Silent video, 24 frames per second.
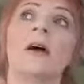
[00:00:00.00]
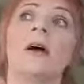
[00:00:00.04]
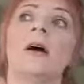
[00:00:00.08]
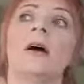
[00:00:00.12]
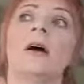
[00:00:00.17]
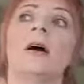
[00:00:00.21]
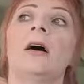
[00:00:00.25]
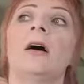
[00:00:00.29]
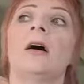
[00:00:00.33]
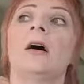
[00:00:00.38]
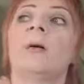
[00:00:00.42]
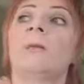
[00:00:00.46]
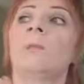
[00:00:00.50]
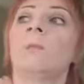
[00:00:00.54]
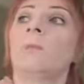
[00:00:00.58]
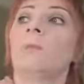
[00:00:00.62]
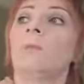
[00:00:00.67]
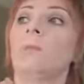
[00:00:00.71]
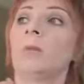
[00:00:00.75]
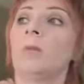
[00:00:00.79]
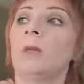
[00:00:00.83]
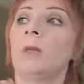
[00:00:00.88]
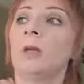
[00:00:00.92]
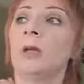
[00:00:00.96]

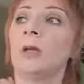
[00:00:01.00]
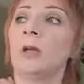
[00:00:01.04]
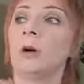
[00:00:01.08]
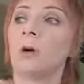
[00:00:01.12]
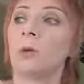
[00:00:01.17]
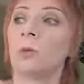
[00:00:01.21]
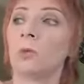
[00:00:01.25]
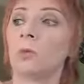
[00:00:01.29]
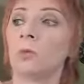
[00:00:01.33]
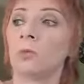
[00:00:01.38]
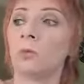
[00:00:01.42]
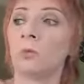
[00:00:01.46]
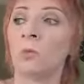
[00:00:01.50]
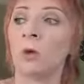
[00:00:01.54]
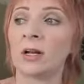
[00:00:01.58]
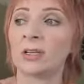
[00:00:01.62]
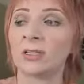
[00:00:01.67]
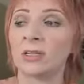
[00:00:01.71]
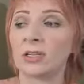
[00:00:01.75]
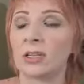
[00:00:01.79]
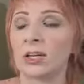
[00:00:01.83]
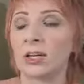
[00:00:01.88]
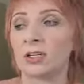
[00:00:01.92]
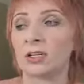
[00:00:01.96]

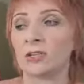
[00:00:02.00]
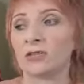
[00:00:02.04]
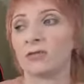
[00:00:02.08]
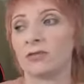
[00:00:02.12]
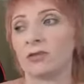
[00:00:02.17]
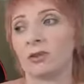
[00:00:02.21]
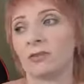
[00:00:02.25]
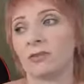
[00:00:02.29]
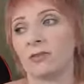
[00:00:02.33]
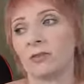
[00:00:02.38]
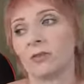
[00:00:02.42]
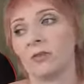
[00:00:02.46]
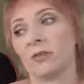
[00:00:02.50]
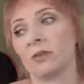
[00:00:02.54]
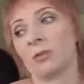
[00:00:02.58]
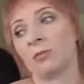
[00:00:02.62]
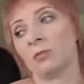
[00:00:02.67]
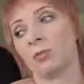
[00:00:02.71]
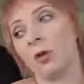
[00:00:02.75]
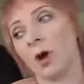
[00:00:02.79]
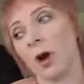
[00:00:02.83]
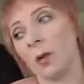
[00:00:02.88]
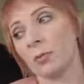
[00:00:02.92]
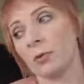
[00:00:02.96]
What's the history of the
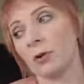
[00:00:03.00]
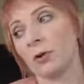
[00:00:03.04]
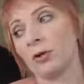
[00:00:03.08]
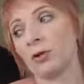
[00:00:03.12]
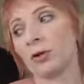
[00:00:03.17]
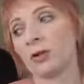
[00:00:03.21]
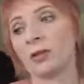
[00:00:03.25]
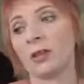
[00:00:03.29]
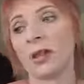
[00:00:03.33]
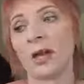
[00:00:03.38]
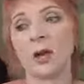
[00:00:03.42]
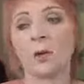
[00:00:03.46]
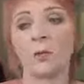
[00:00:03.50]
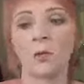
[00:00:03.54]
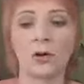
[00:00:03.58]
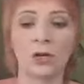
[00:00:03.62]
property look like?